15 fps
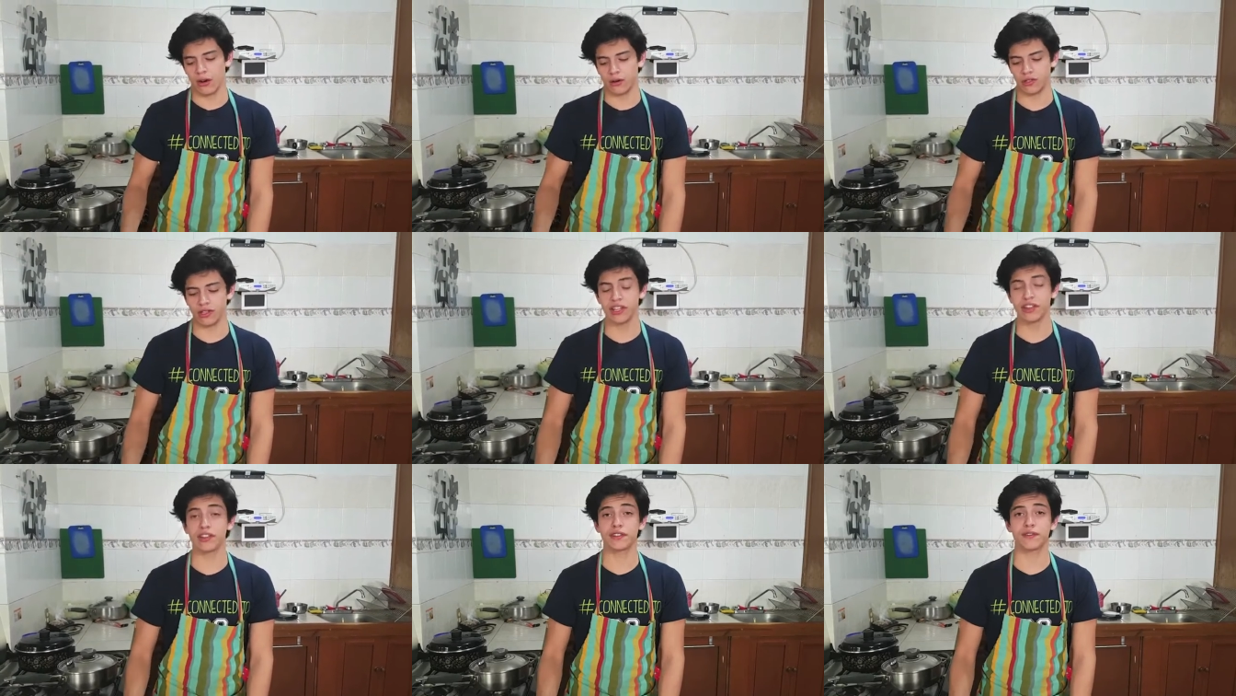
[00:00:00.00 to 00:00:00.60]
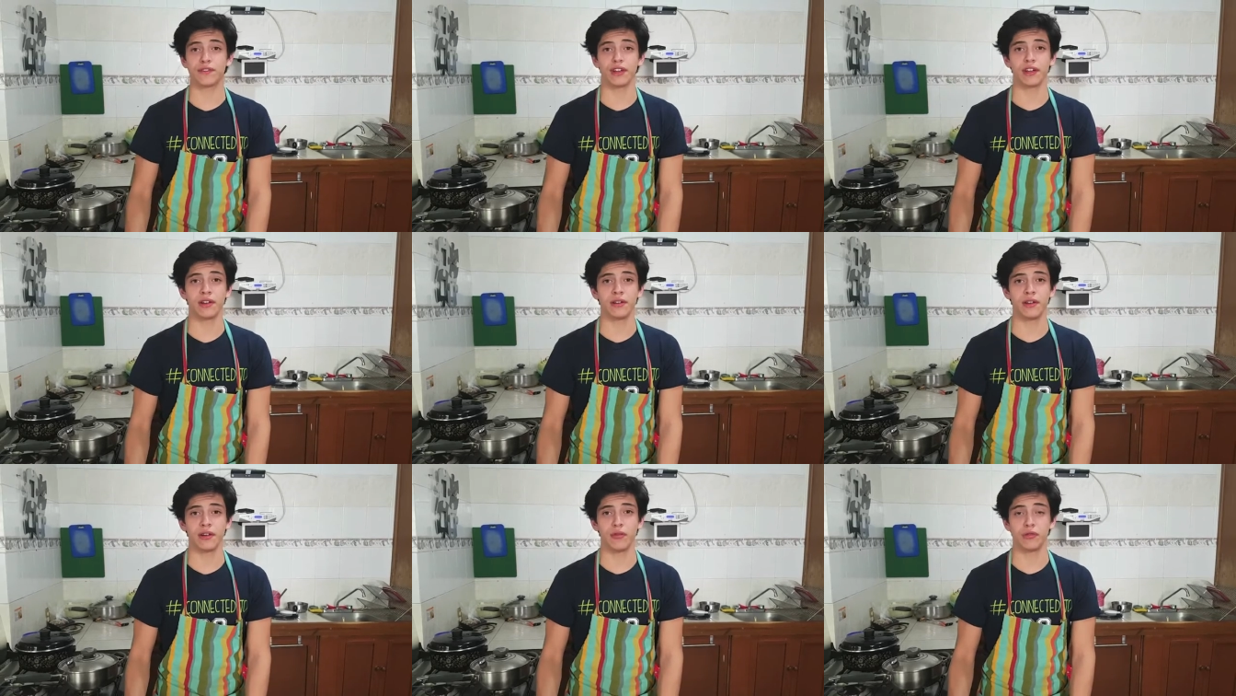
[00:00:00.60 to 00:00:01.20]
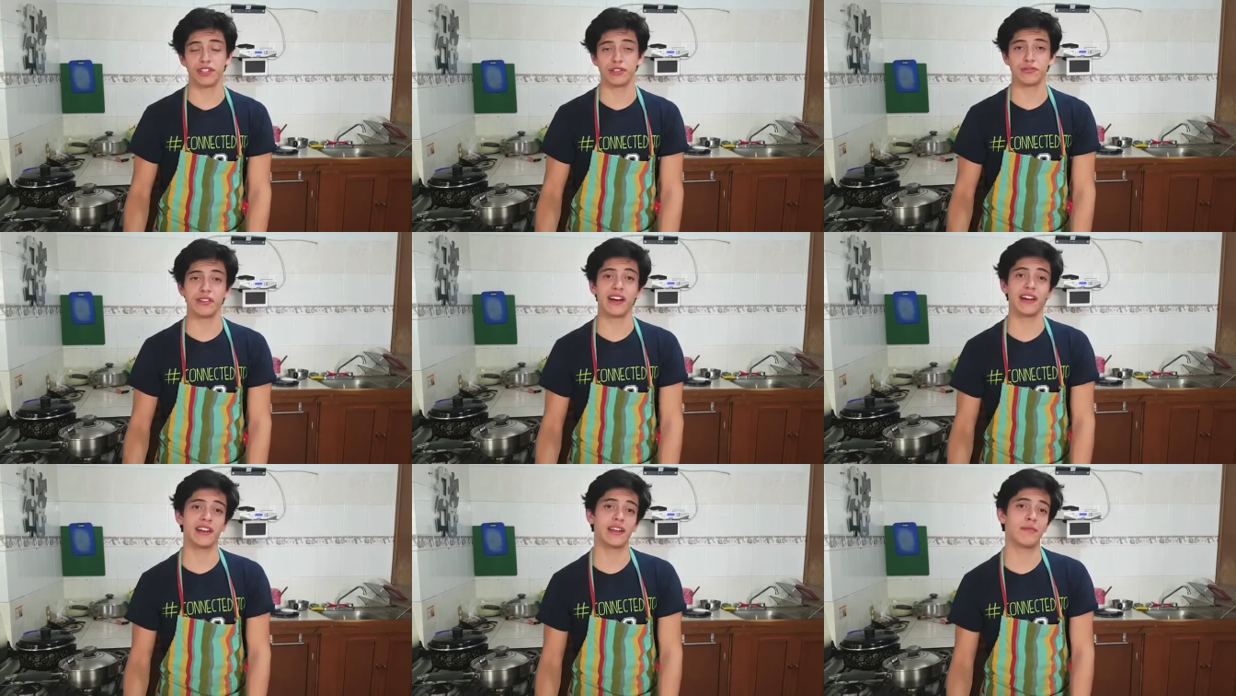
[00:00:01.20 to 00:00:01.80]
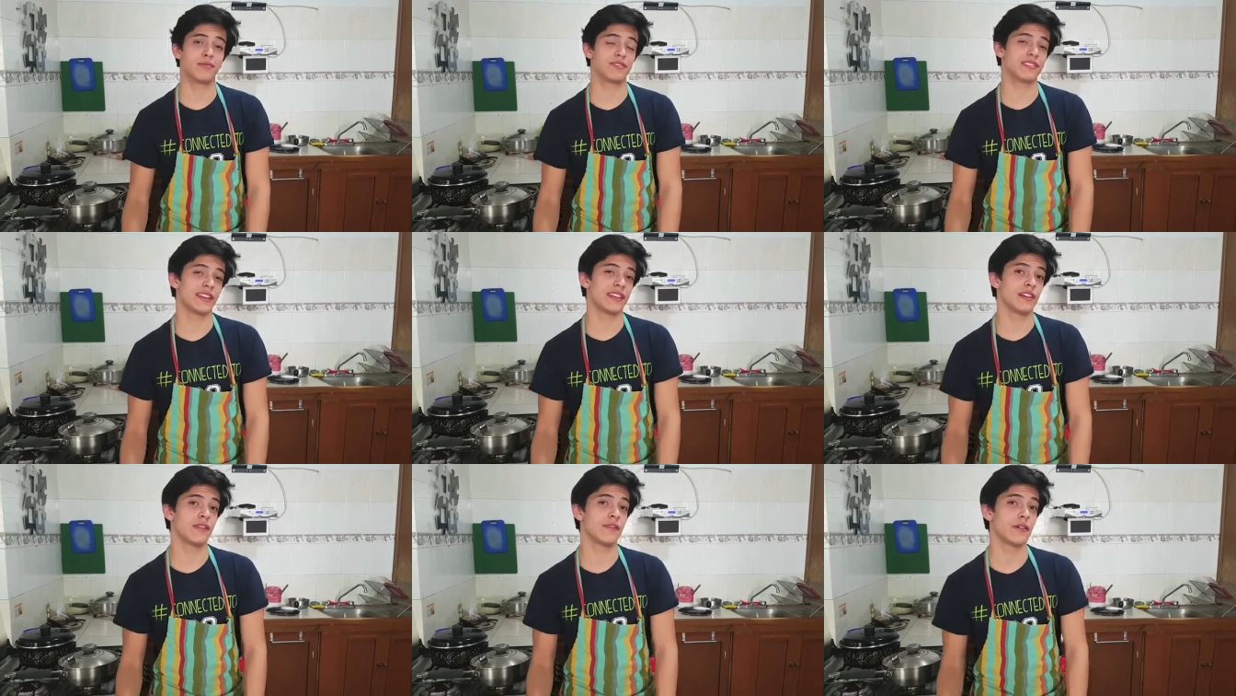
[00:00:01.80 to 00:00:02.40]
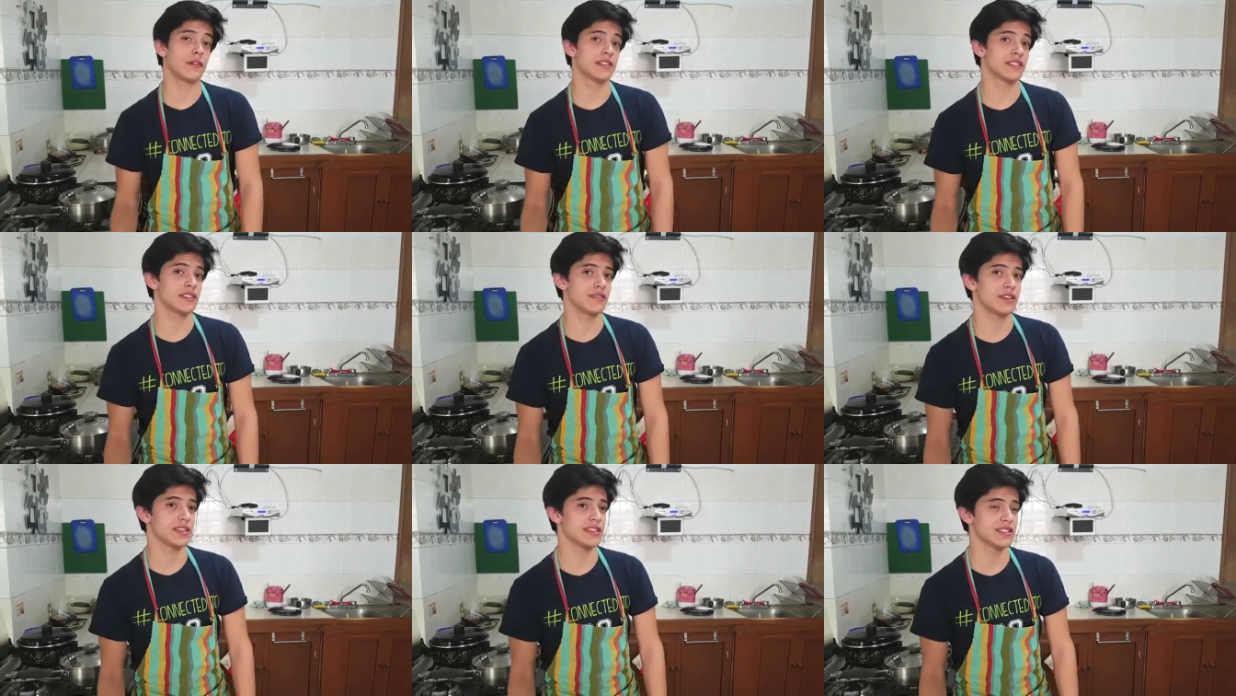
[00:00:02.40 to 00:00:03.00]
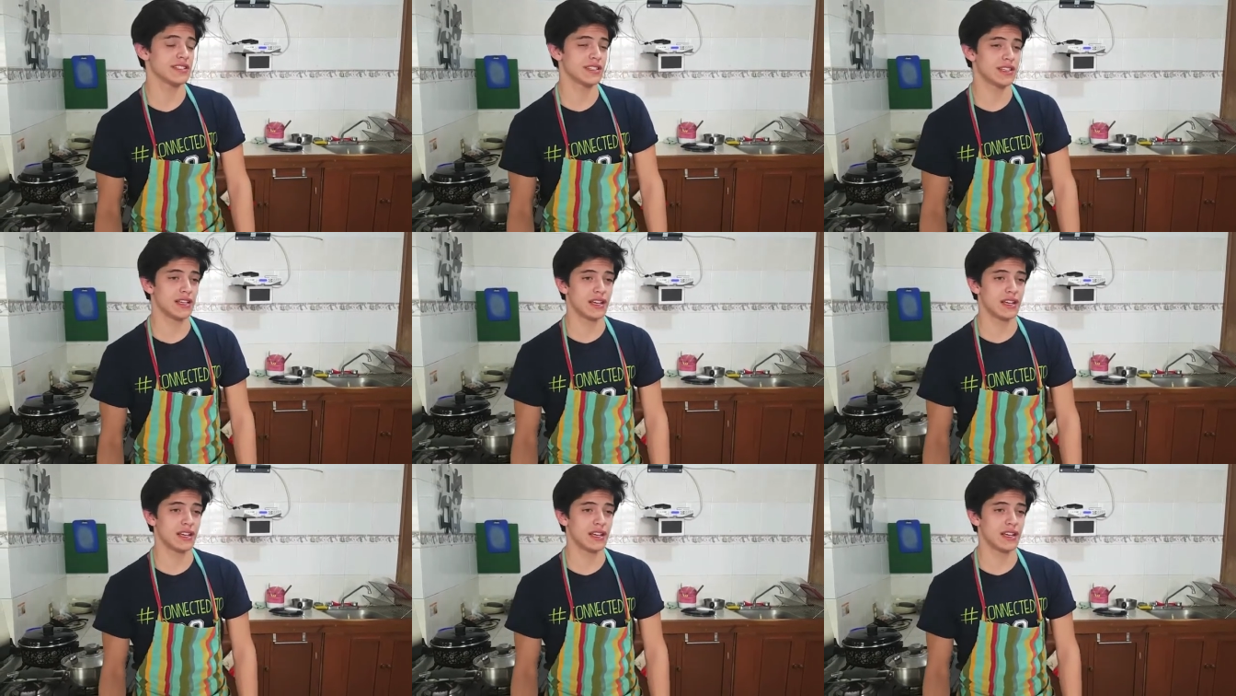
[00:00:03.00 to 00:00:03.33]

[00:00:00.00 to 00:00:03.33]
On the lithosphere, we do 98% of our activities.